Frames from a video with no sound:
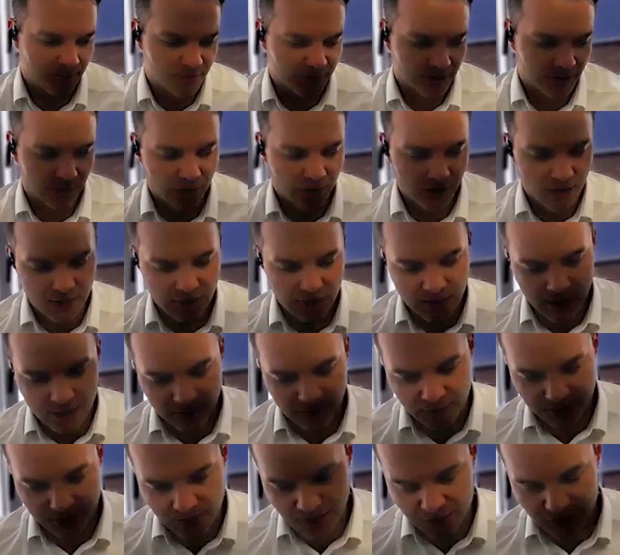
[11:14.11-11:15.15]
So
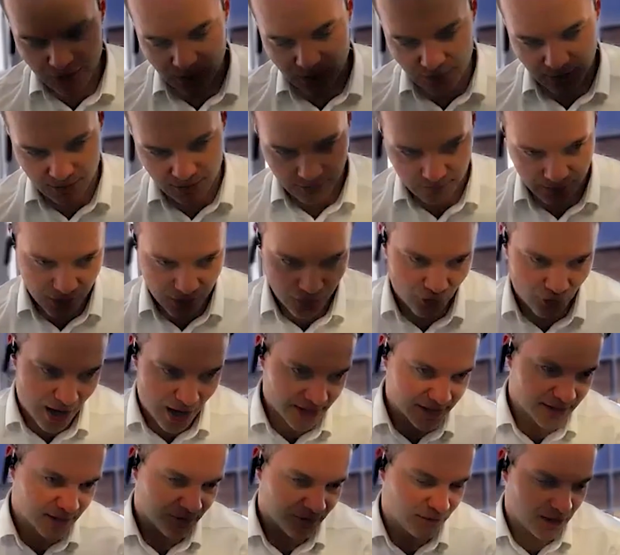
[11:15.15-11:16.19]
there's actually
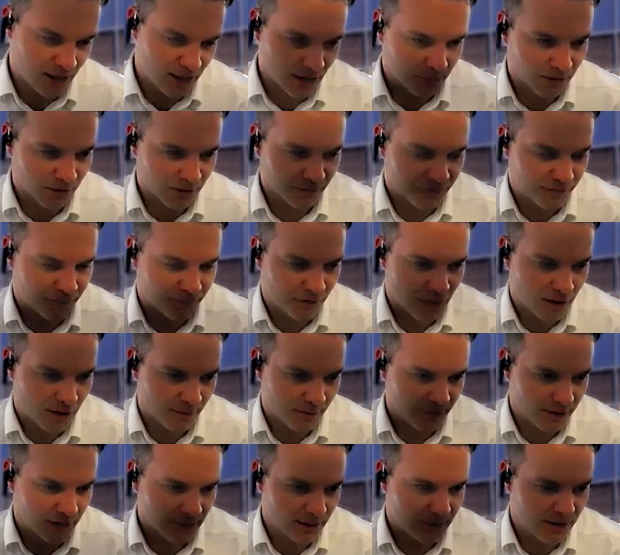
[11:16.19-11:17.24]
grants available
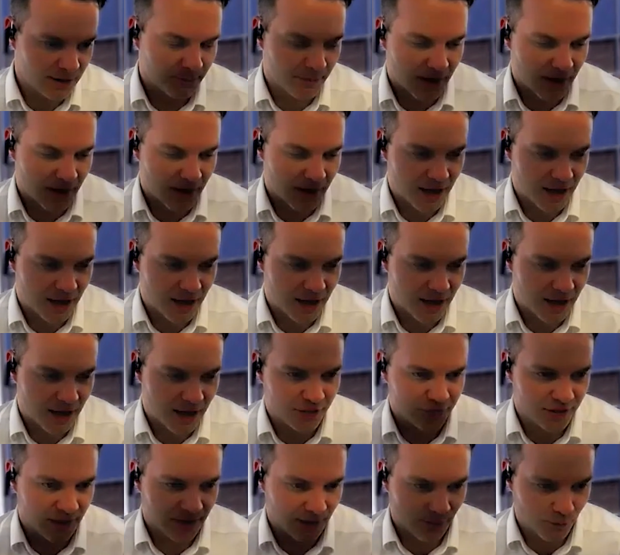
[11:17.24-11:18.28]
from the Department of
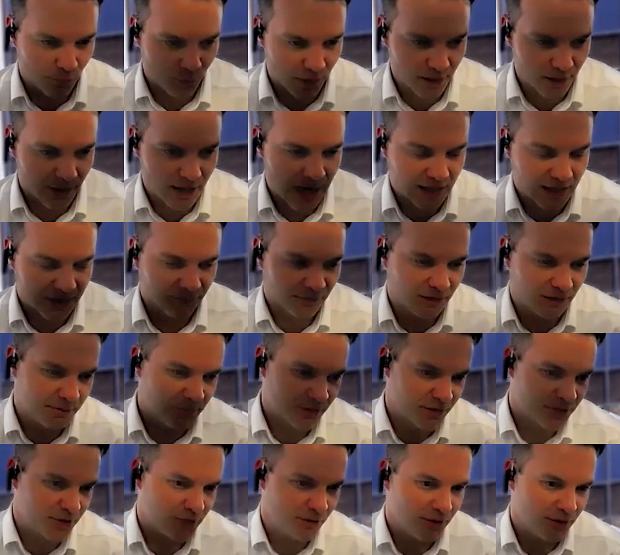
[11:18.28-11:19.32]
Energy that we're actively
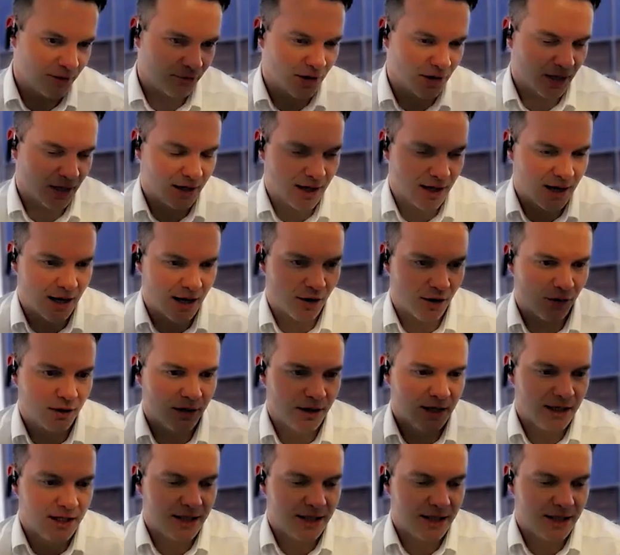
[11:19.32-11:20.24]
pursuing right now,